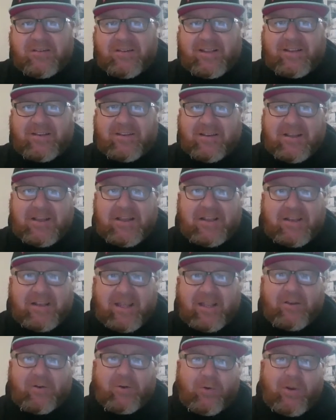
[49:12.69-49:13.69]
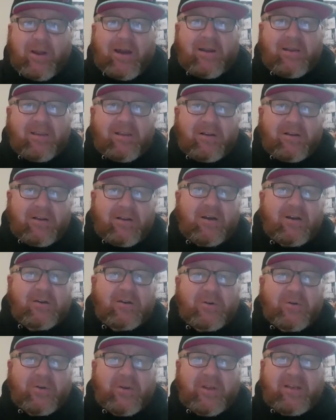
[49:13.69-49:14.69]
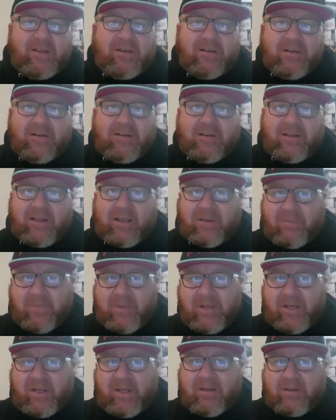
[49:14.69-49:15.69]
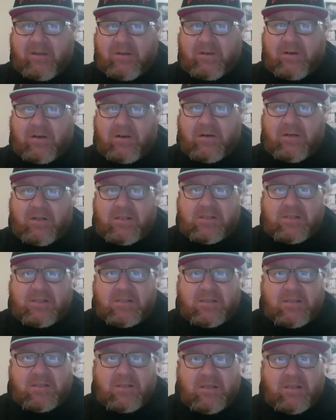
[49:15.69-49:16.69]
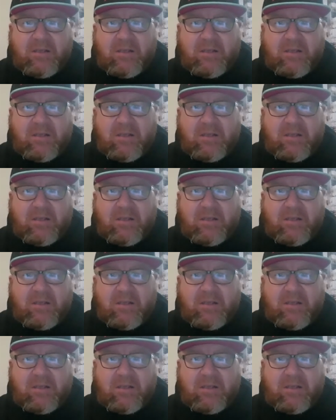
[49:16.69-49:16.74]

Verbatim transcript: They they grew out of the concrete like many other artists.